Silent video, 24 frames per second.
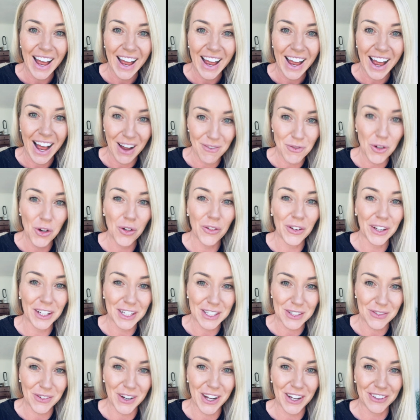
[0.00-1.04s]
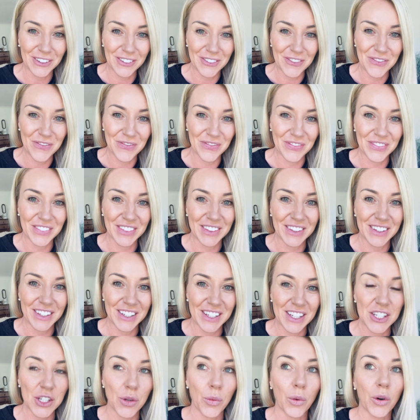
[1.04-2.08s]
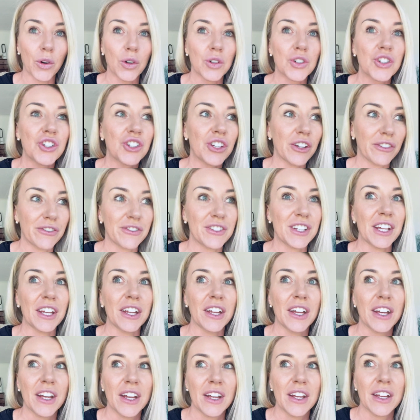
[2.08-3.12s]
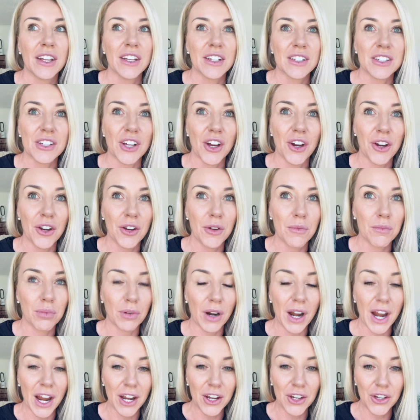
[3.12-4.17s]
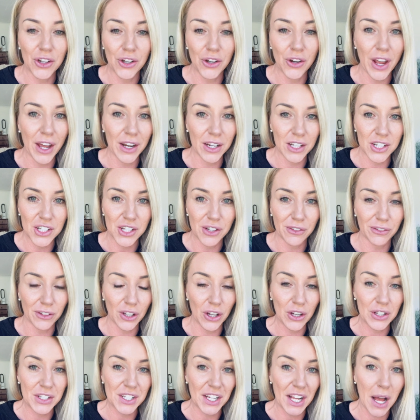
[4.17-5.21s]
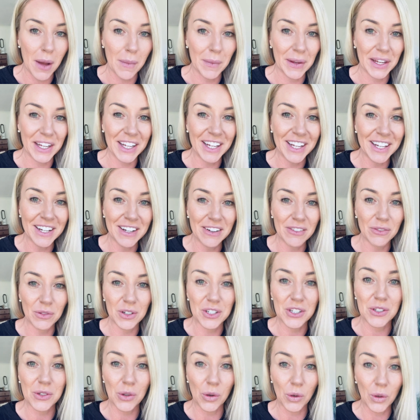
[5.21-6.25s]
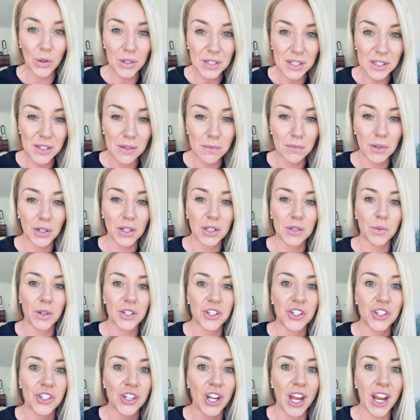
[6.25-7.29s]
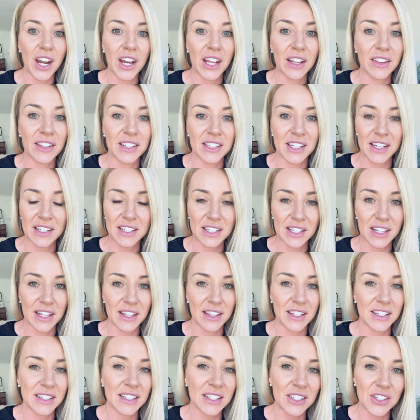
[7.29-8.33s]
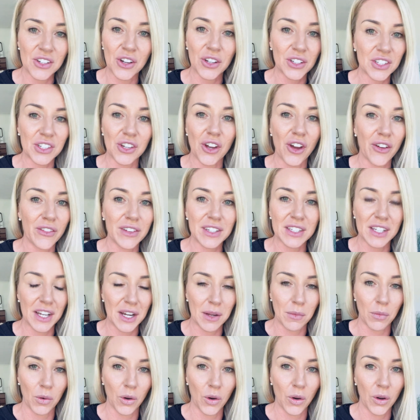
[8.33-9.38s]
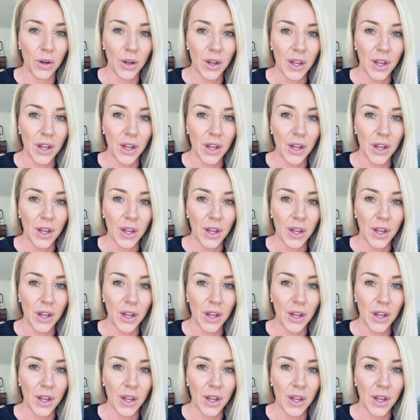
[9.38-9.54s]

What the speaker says: are moving as well. So we're all shifting. So brand new energy flows are coming in, which is awesome because we're shedding the density that does not serve us anymore.